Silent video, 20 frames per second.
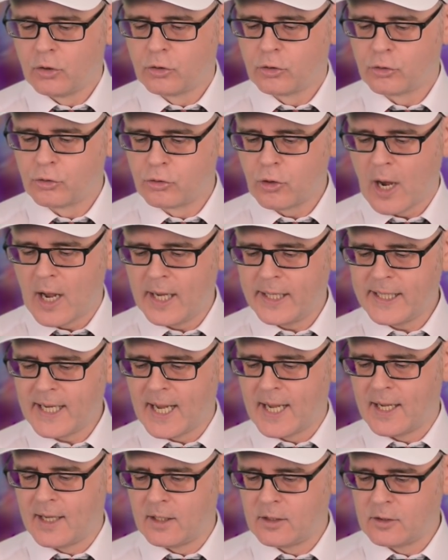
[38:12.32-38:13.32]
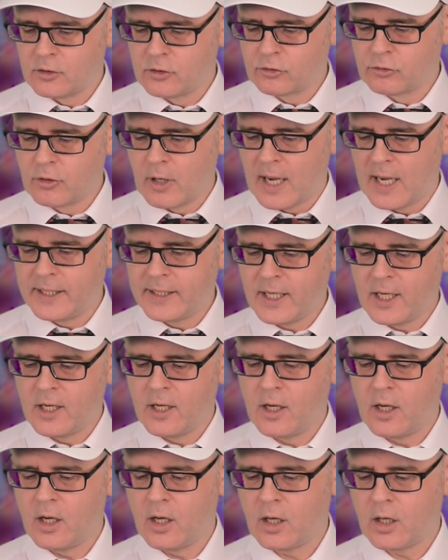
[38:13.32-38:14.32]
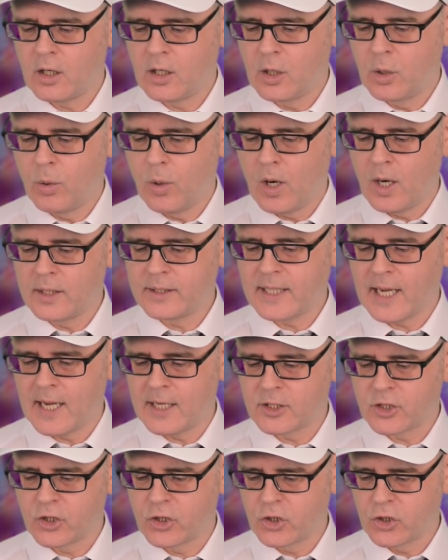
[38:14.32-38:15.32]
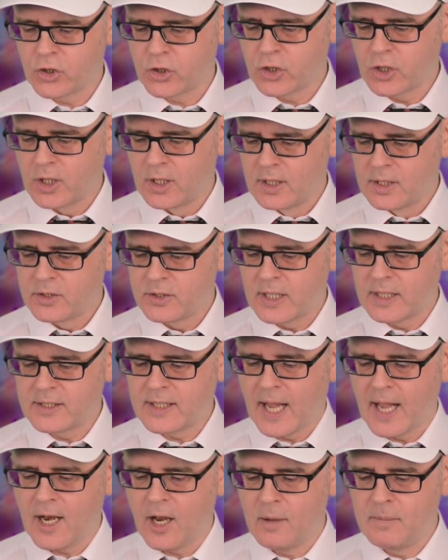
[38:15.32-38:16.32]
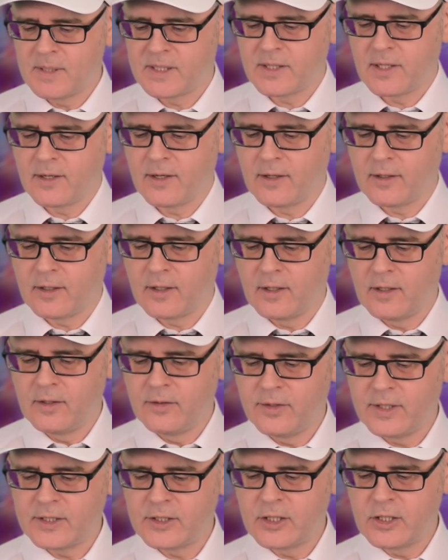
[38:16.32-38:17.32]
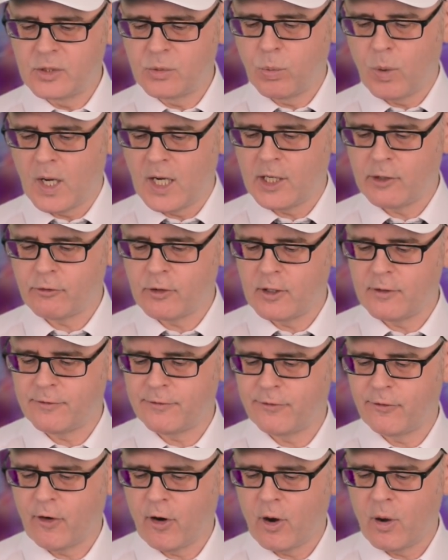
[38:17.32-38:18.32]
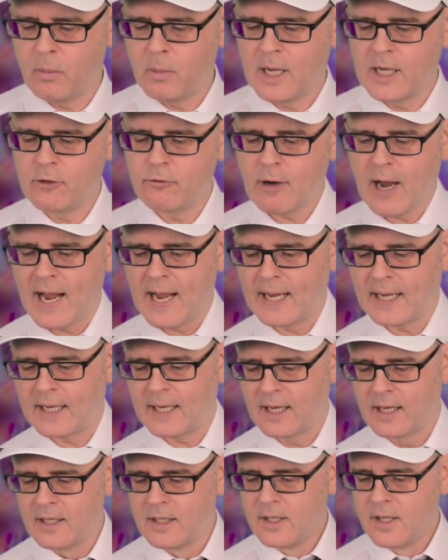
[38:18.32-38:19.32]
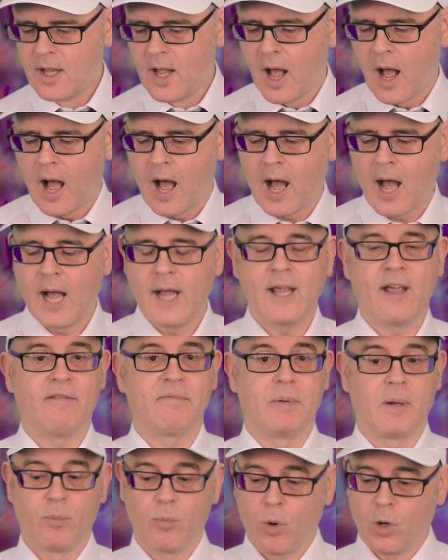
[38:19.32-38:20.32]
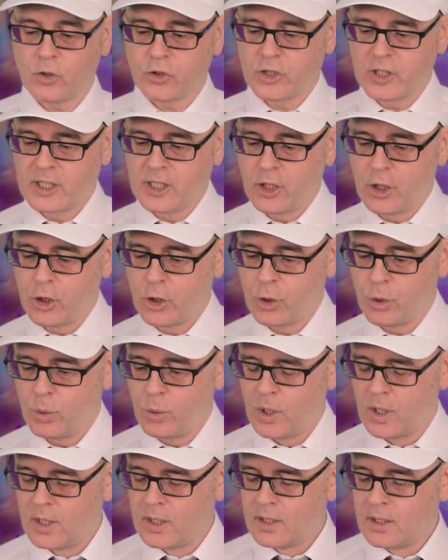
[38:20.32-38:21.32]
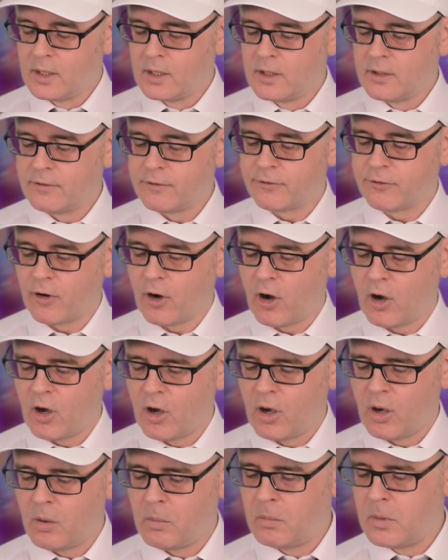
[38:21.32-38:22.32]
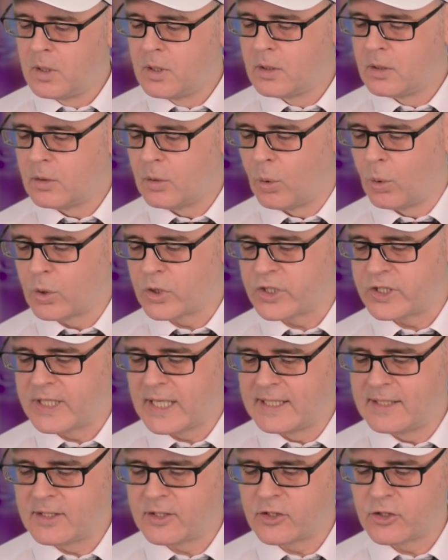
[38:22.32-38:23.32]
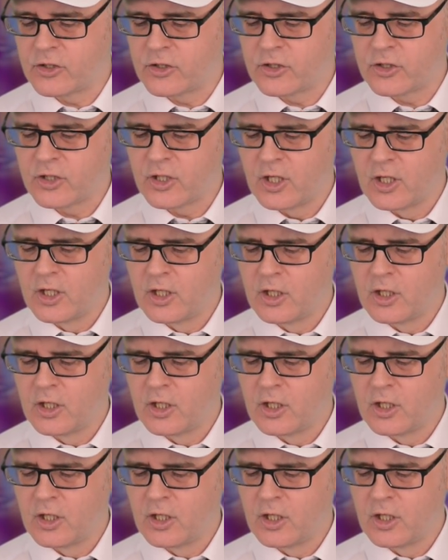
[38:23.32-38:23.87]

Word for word: Raya, Raya Quadash says, Hello, Mr. Duncan. This is Wyra from Iraq. I have been watching you from or since